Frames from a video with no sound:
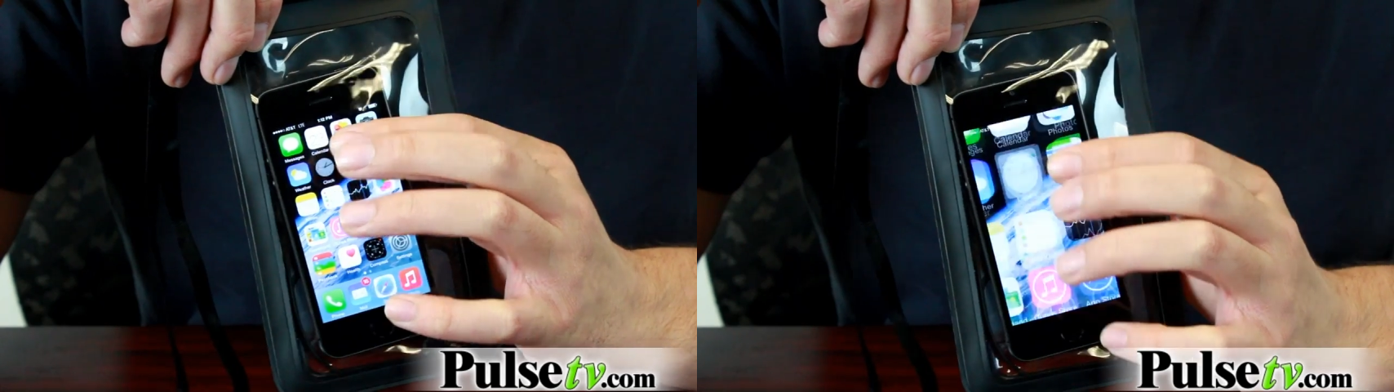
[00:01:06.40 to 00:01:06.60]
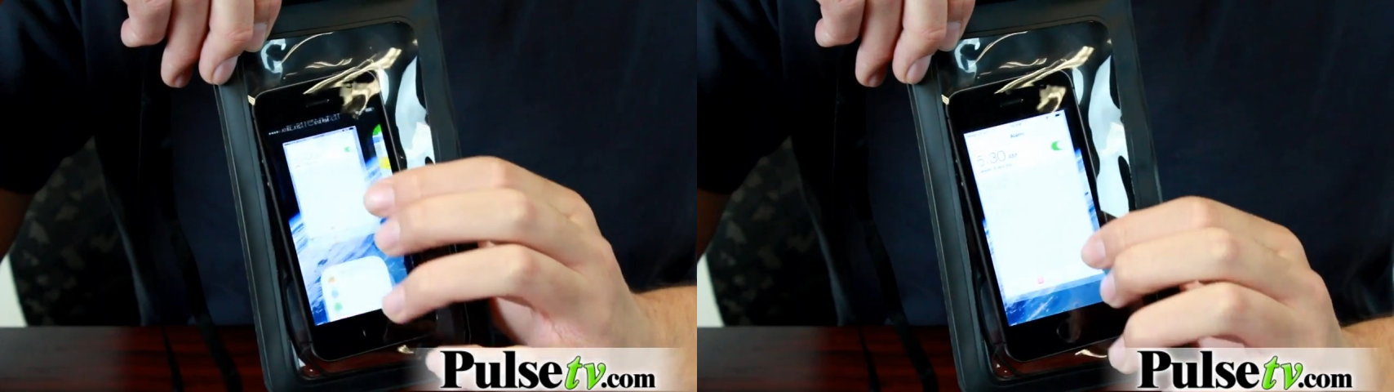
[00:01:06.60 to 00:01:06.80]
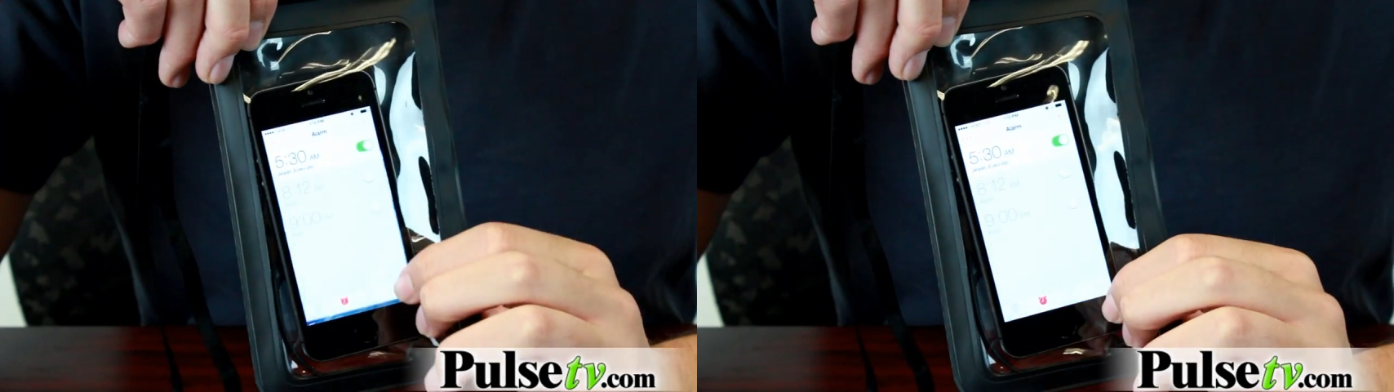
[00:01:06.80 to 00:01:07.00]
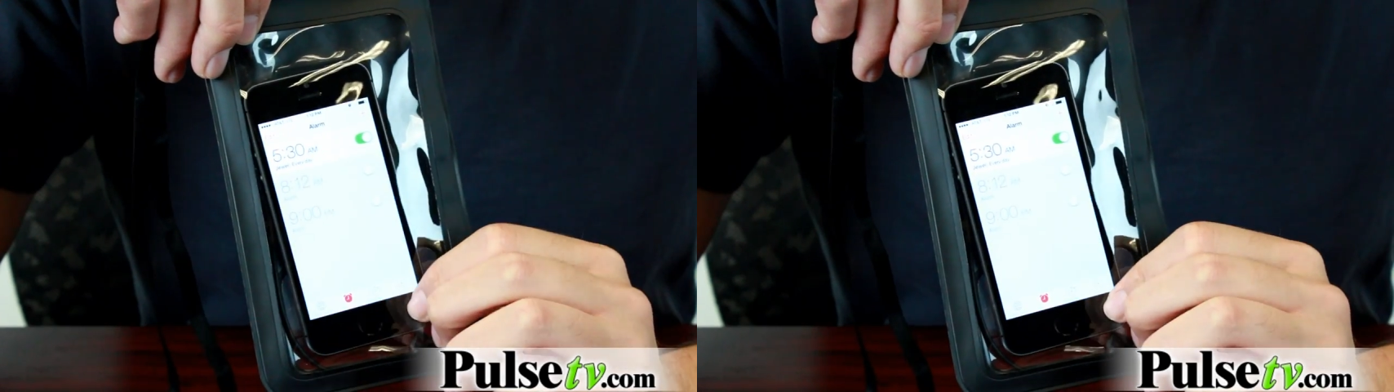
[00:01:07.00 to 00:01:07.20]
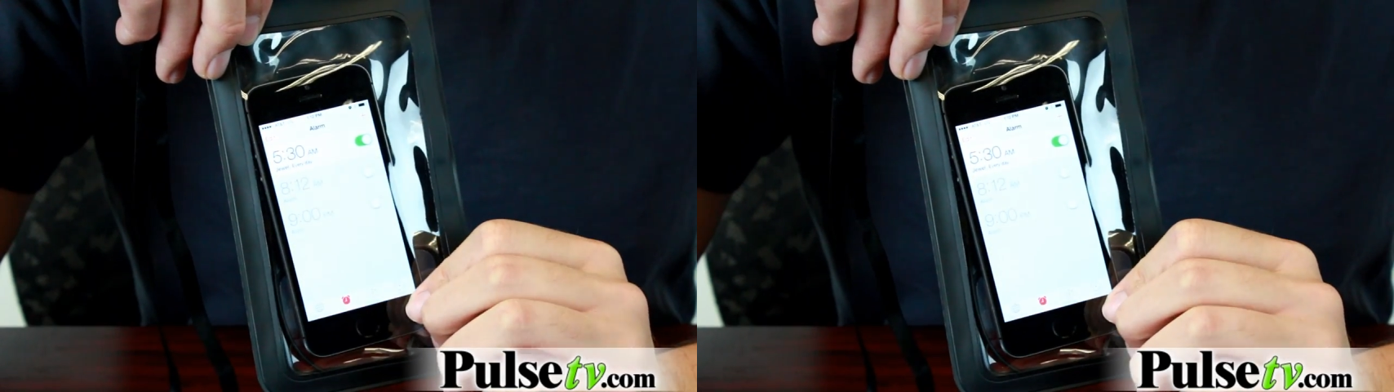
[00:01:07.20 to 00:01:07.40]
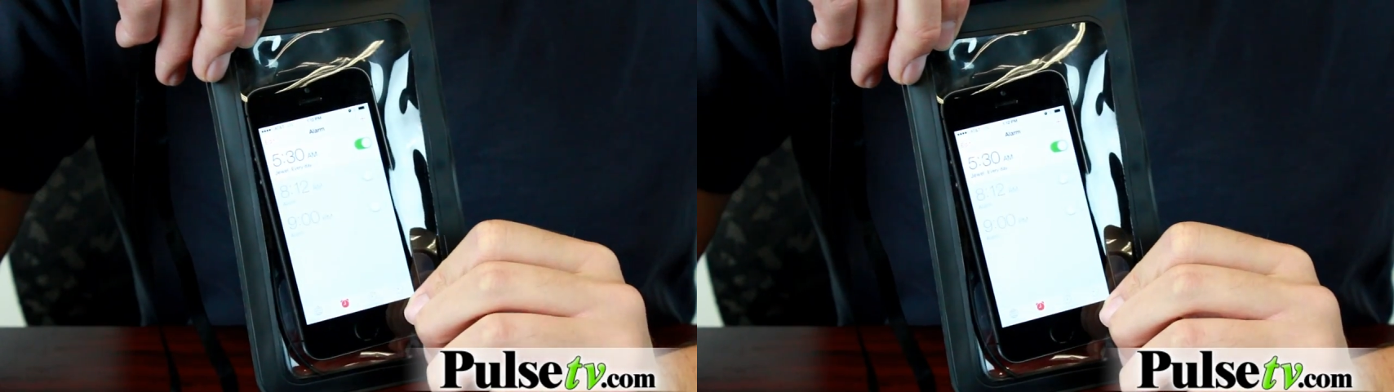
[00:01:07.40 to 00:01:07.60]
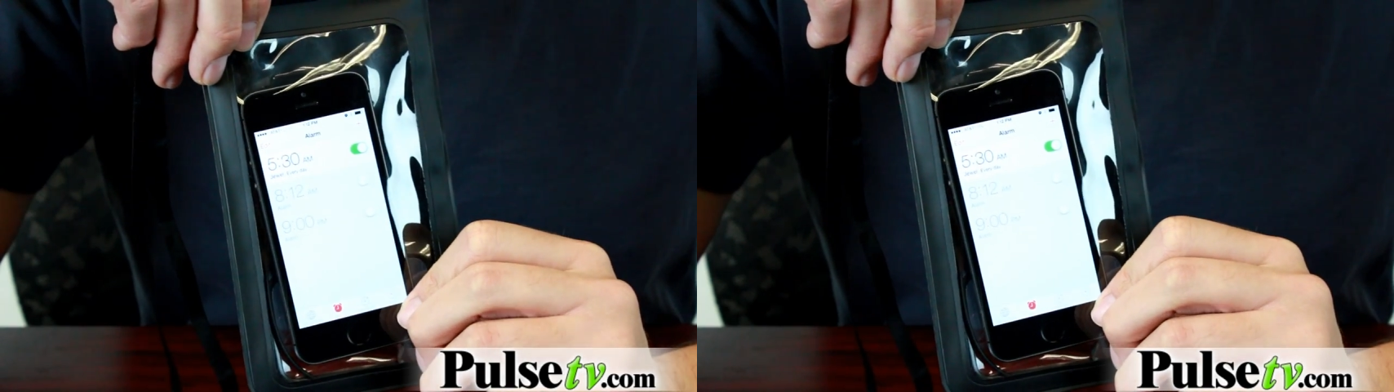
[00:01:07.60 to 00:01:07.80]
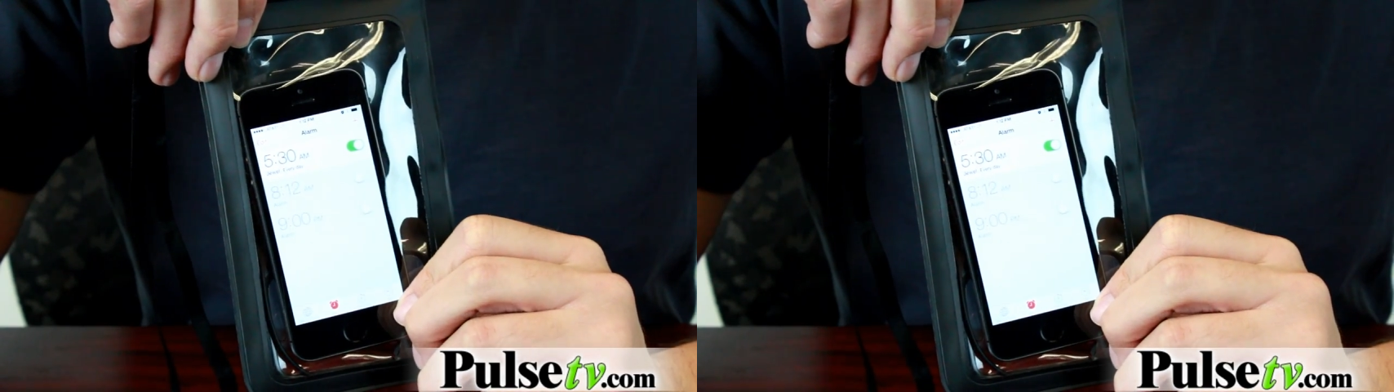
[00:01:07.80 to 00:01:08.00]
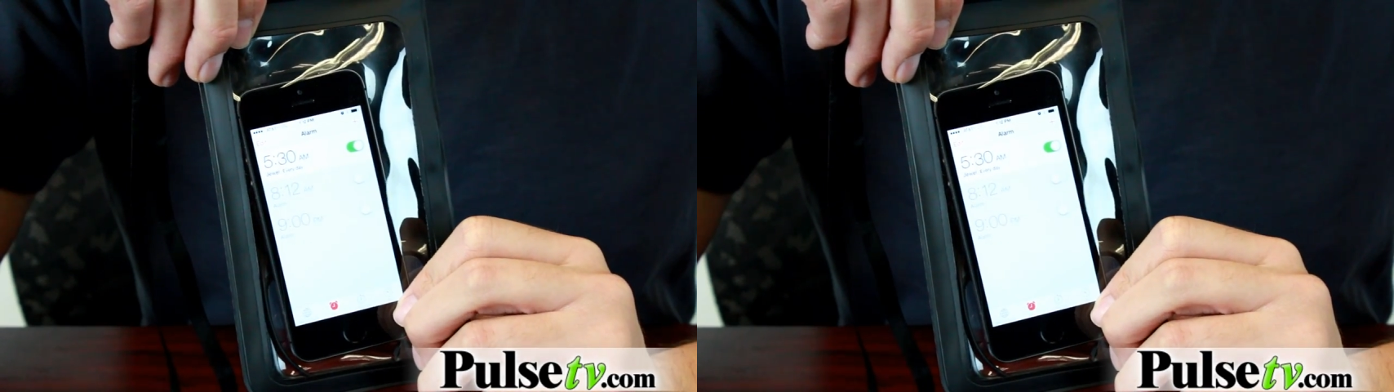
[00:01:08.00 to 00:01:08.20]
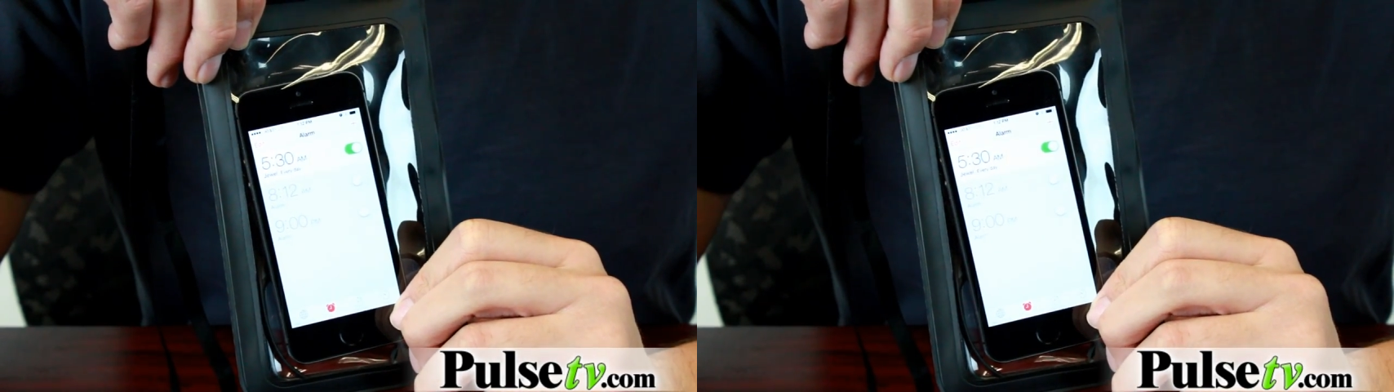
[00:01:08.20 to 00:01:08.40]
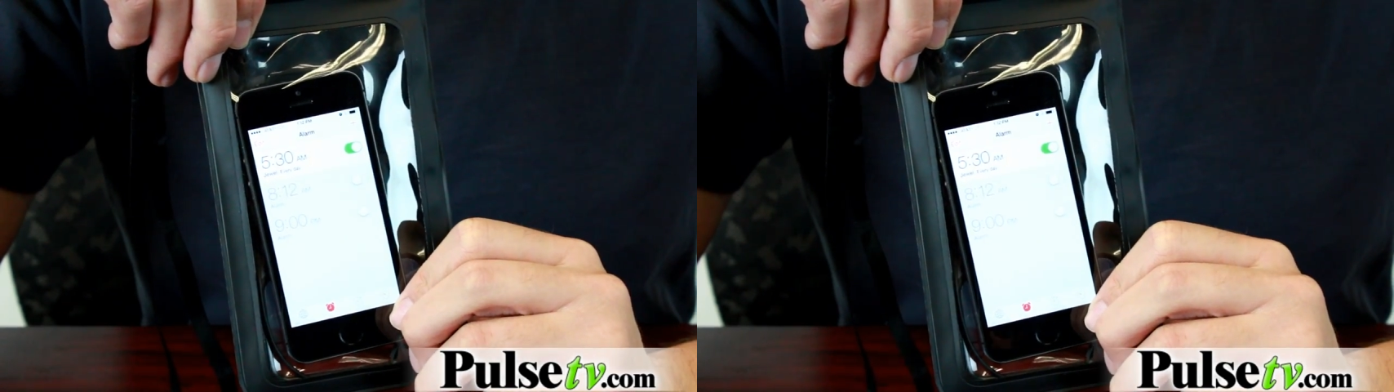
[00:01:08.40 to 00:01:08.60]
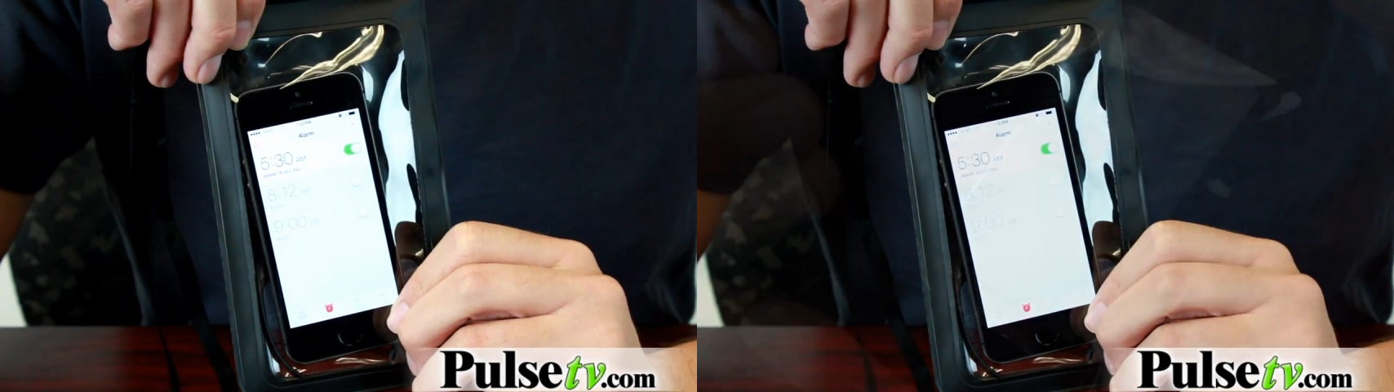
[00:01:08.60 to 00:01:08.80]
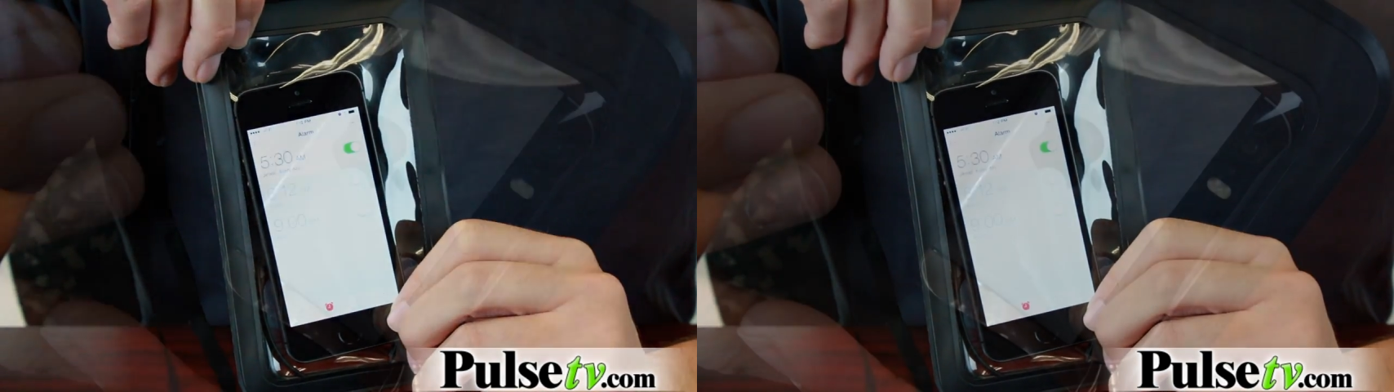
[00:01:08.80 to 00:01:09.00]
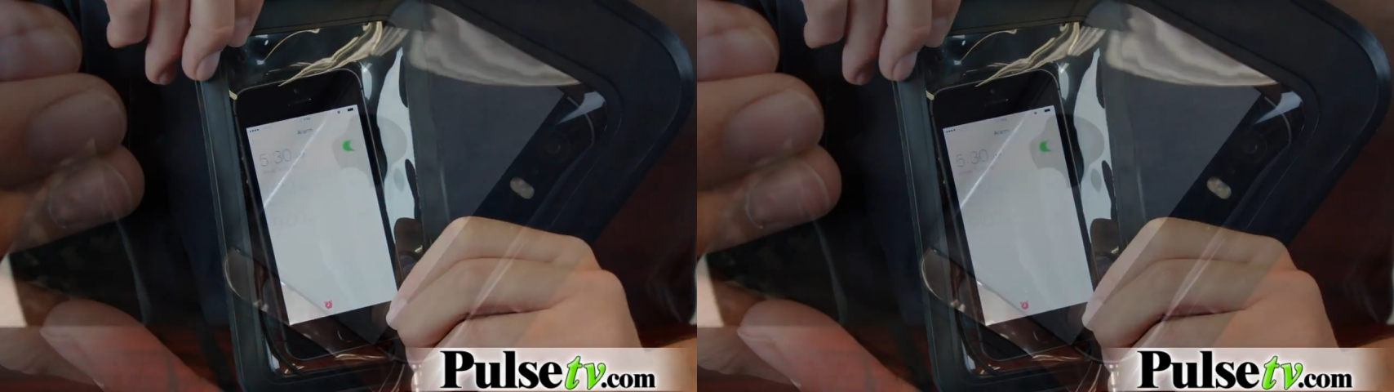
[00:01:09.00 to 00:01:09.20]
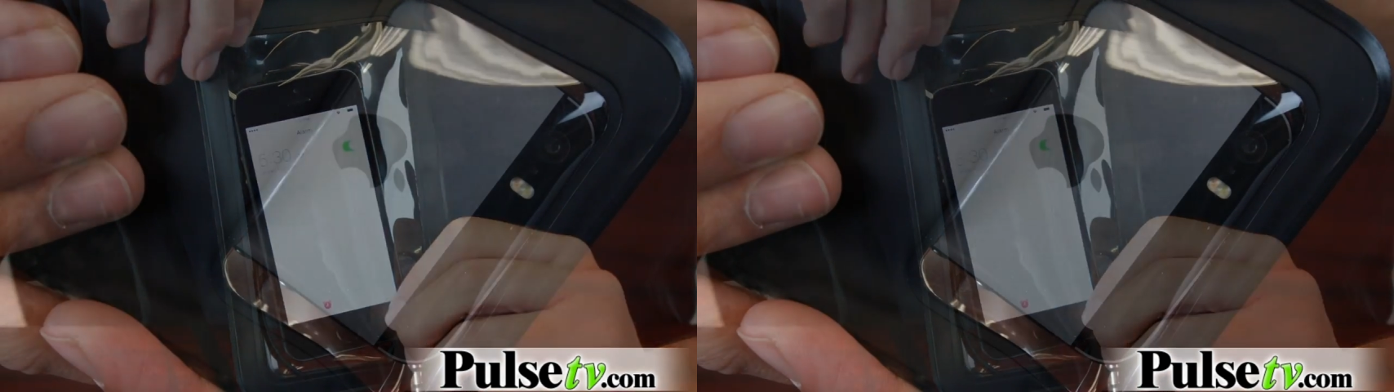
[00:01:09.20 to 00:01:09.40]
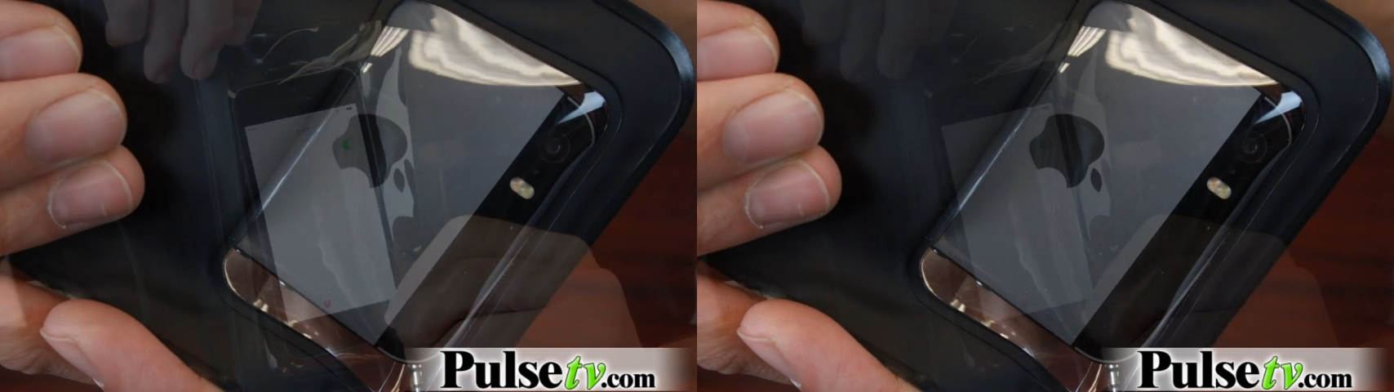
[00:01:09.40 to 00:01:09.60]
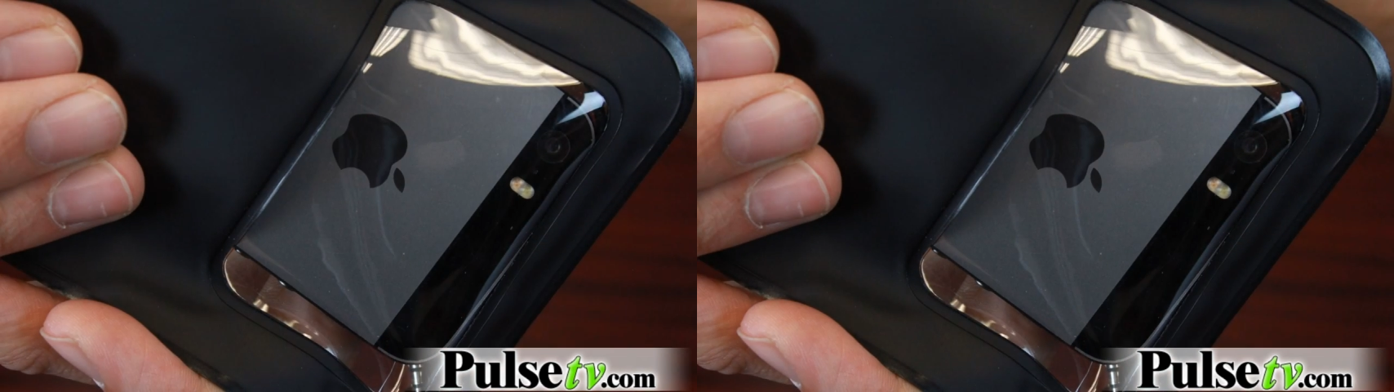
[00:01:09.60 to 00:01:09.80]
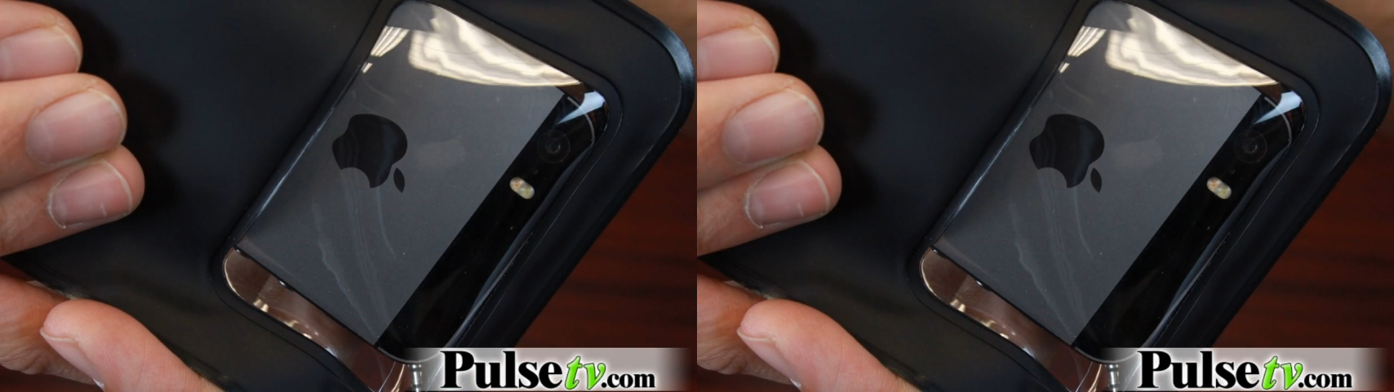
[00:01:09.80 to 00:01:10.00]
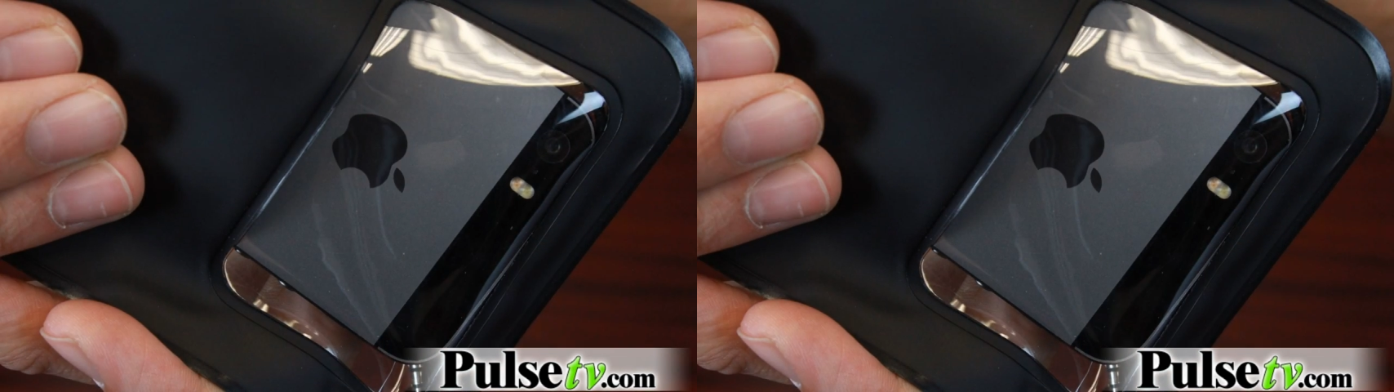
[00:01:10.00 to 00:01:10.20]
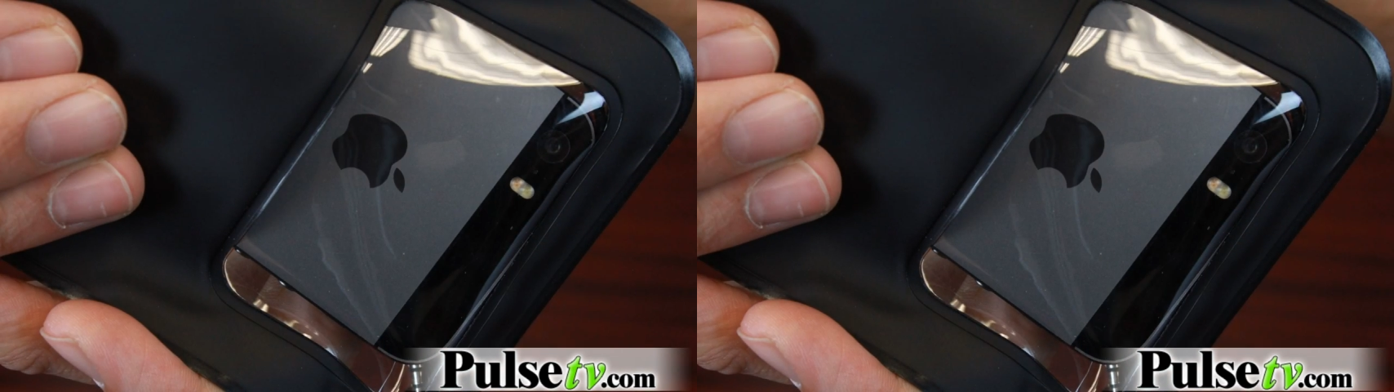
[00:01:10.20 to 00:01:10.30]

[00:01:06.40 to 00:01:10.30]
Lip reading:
Nobody's mouth can be seen.